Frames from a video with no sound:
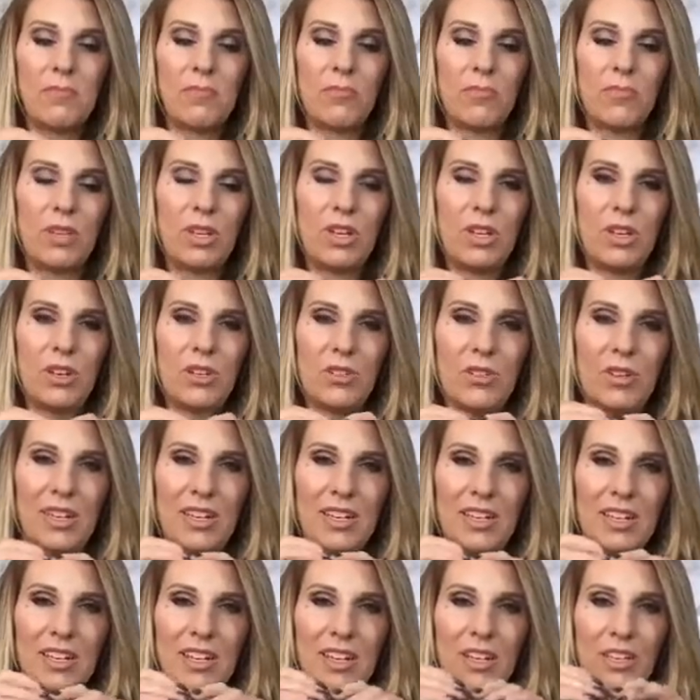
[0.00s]

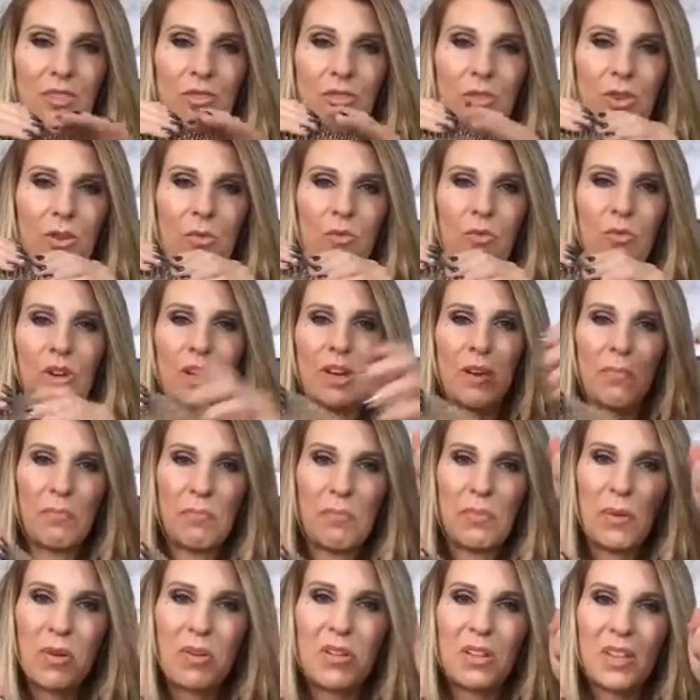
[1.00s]
you don't want it
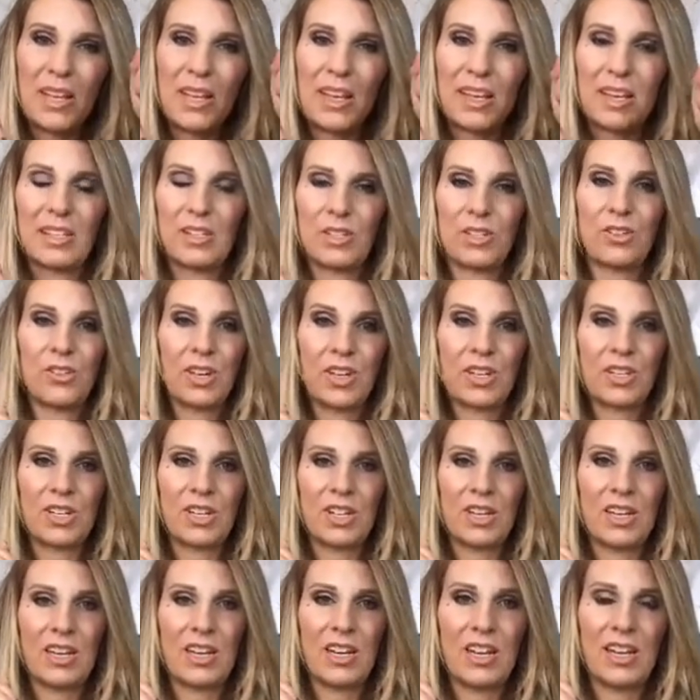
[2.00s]
pulling and
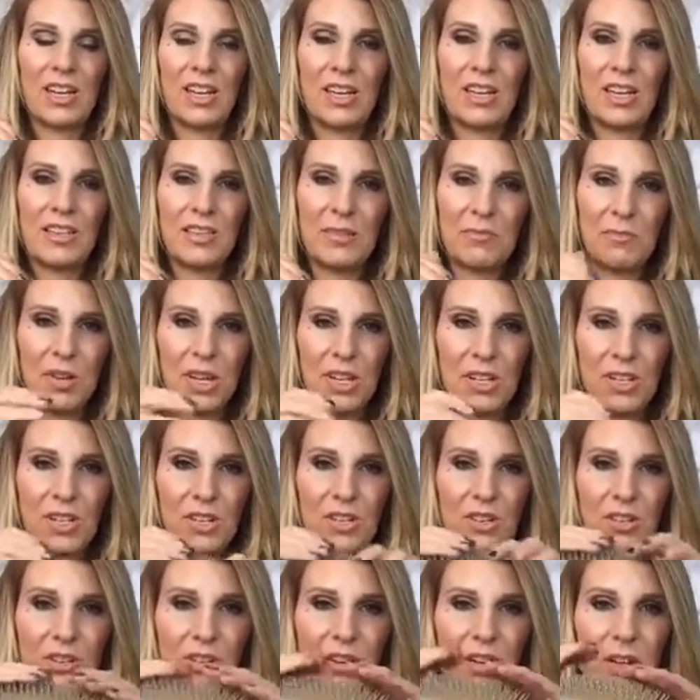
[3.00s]
stretching it as much,
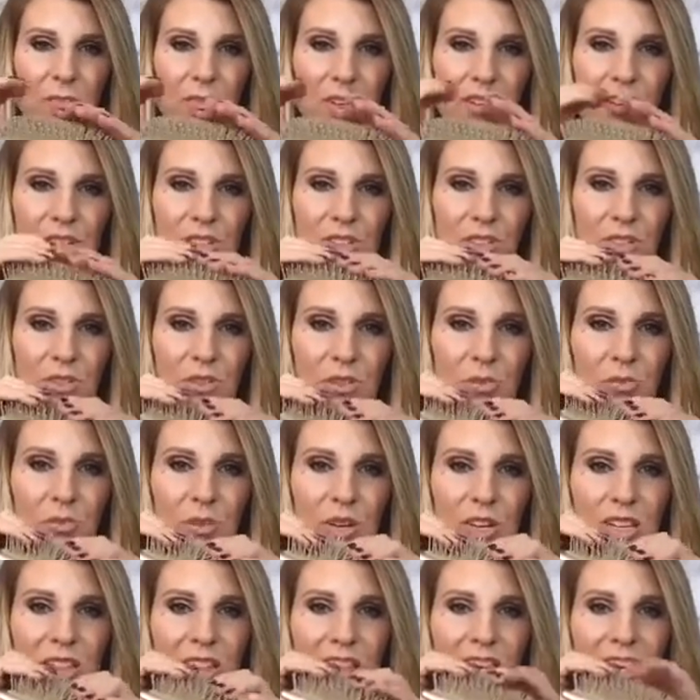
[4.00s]
you know what I mean? So you
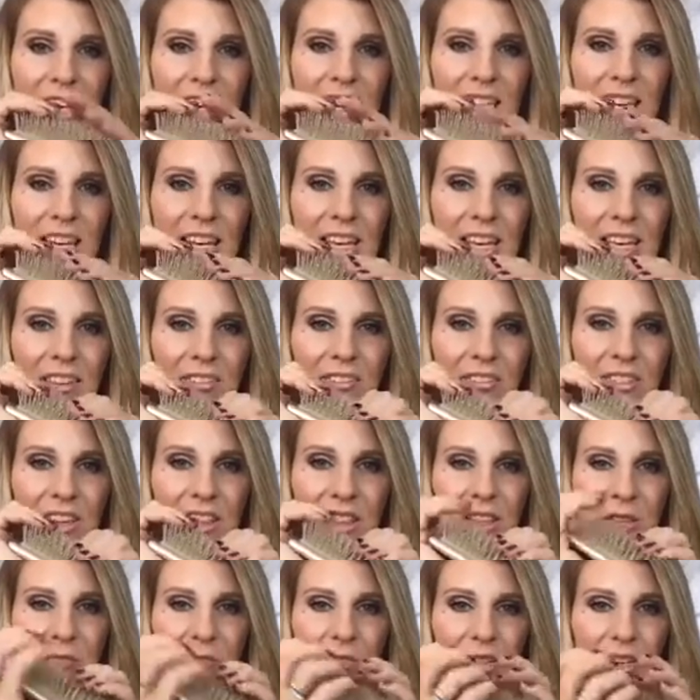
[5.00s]
want the give in
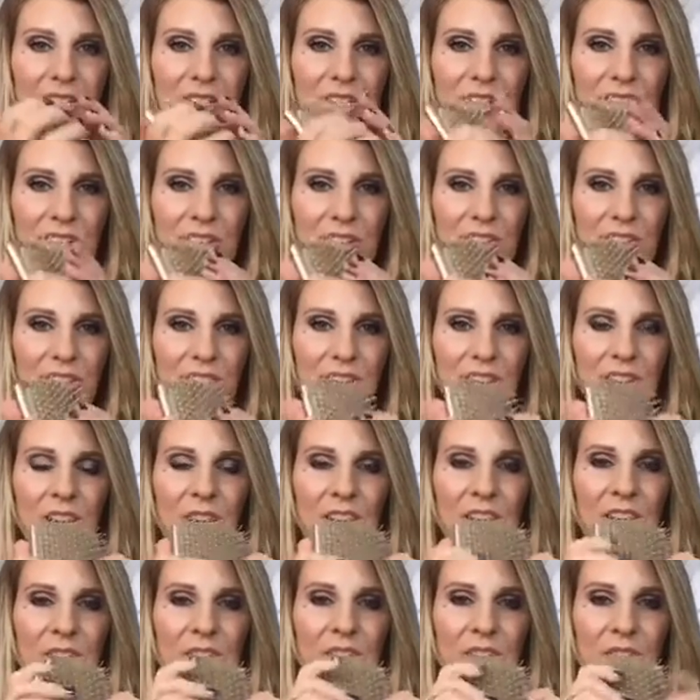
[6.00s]
the bristles
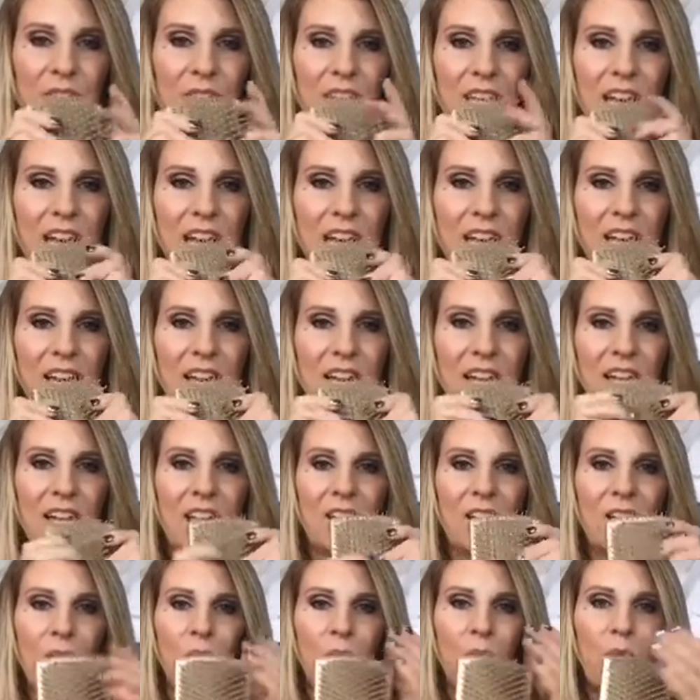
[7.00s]
so that
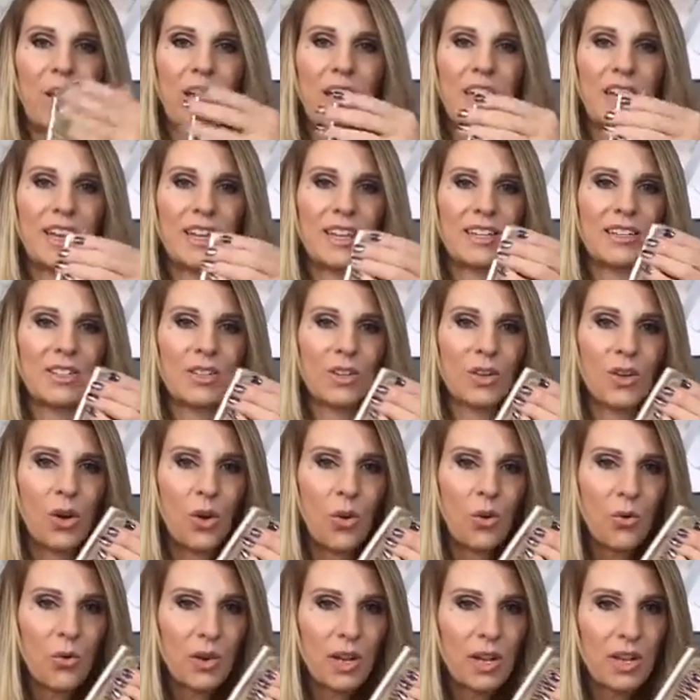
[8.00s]
when it's
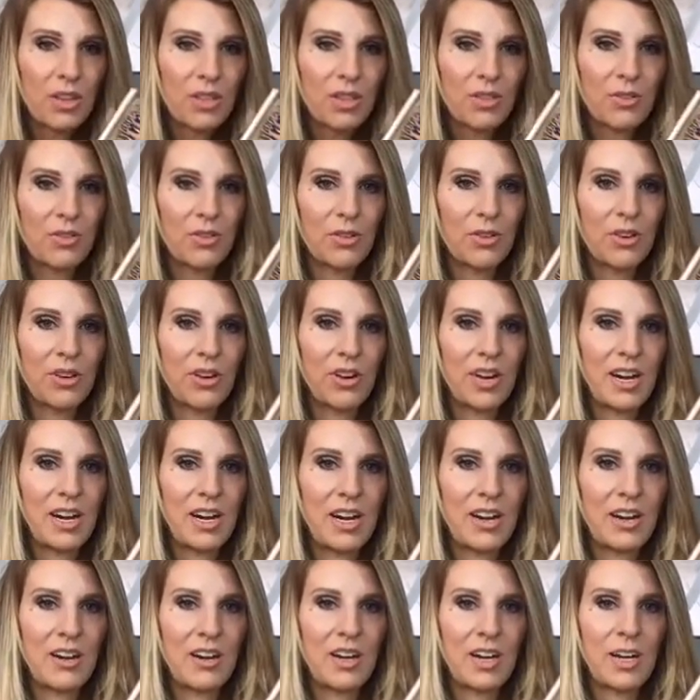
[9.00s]
going through your
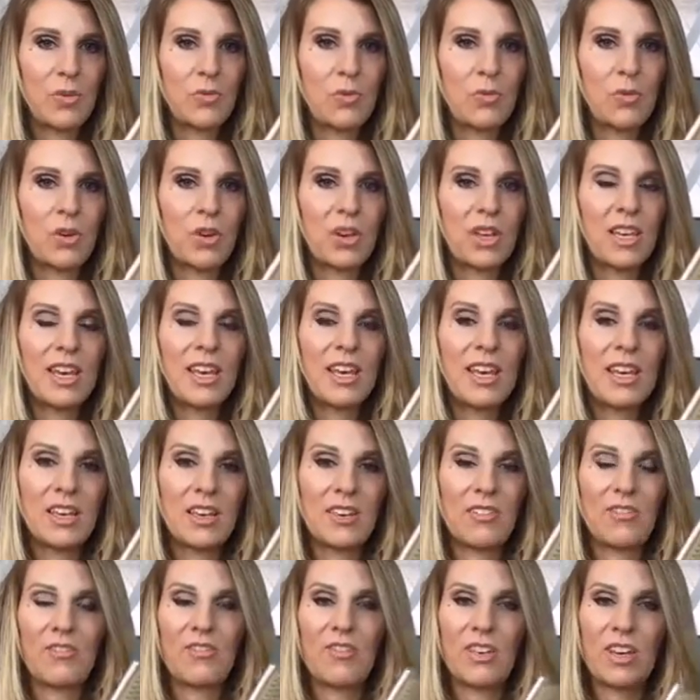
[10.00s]
hair, it will
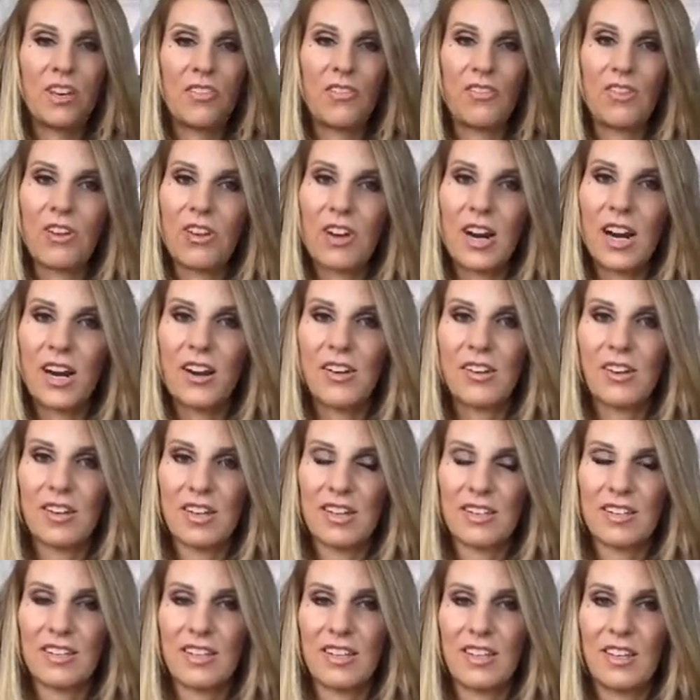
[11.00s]
give if your hair
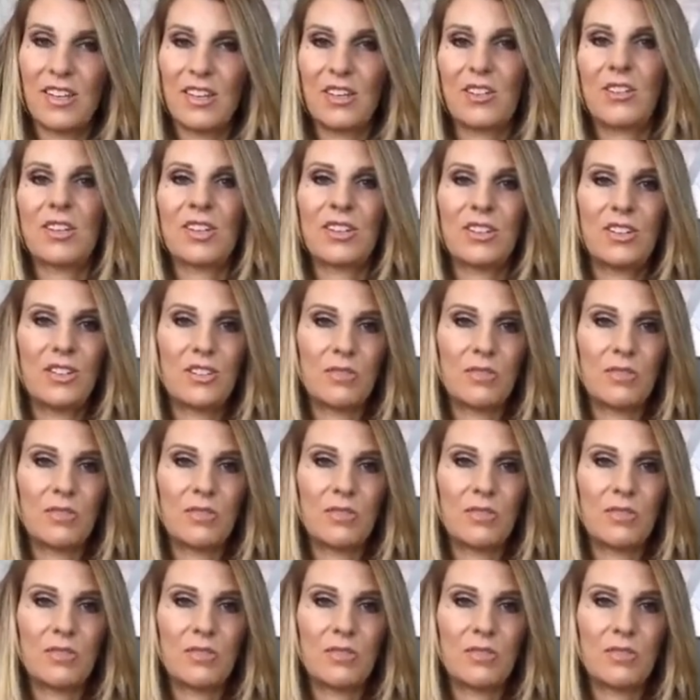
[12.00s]
doesn't, because